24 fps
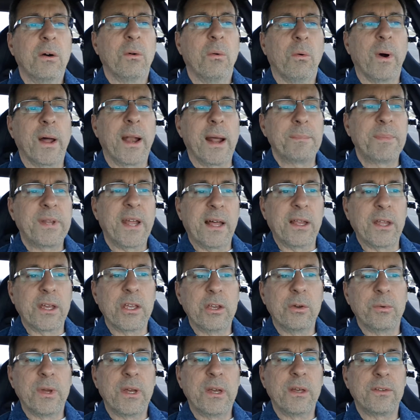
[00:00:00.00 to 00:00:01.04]
what I'm telling
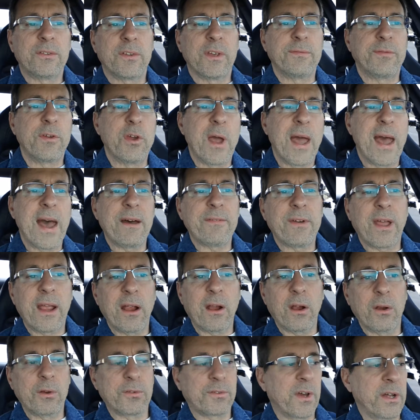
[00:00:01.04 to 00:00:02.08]
you is, if you have
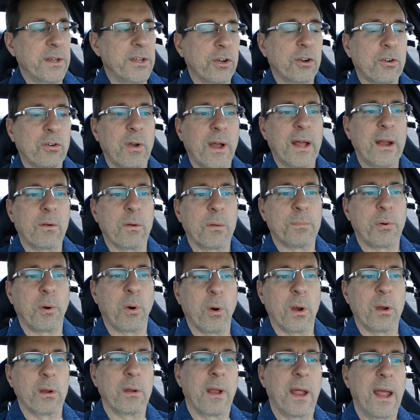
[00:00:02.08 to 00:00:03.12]
errors on your credit
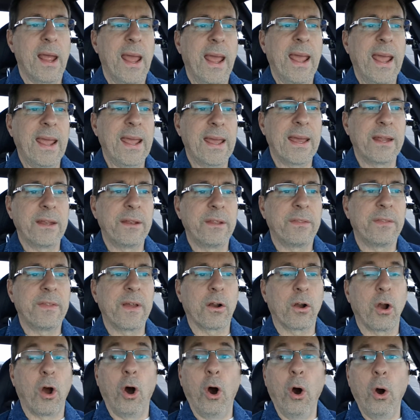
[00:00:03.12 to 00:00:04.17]
report and
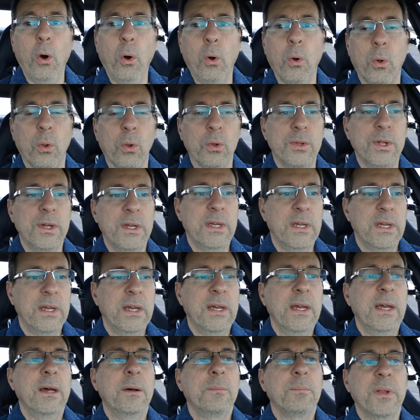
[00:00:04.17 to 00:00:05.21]
they're old,
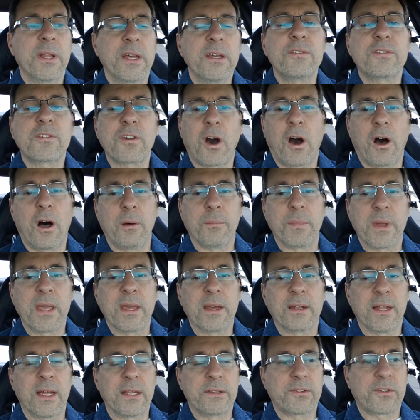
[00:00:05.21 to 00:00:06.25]
please call me
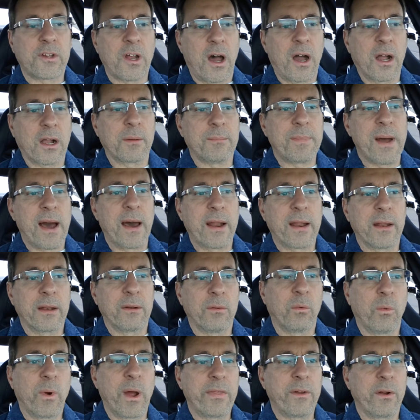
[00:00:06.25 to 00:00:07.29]
and let's talk about it,
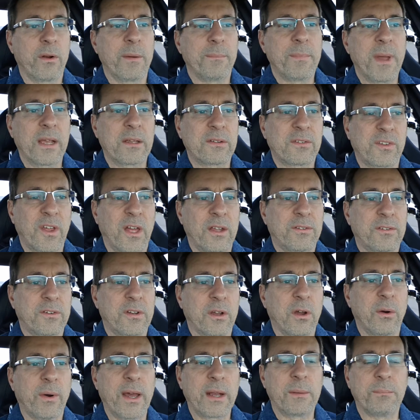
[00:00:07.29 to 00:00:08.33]
whether it makes sense
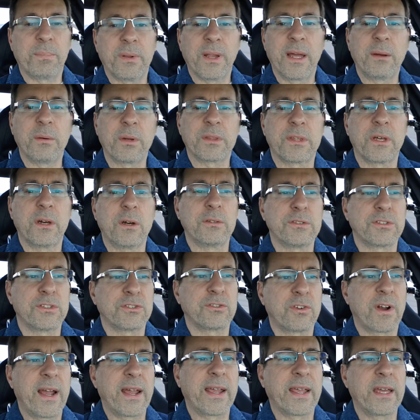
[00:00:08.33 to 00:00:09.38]
to go ahead and play with those
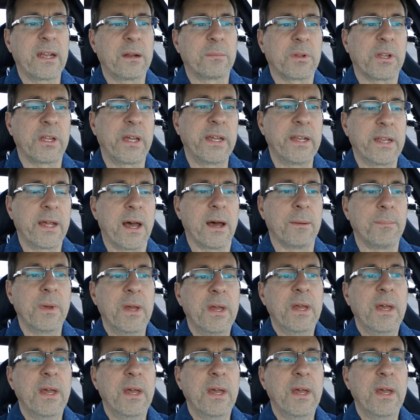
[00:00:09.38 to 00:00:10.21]
and try and get them cleaned up.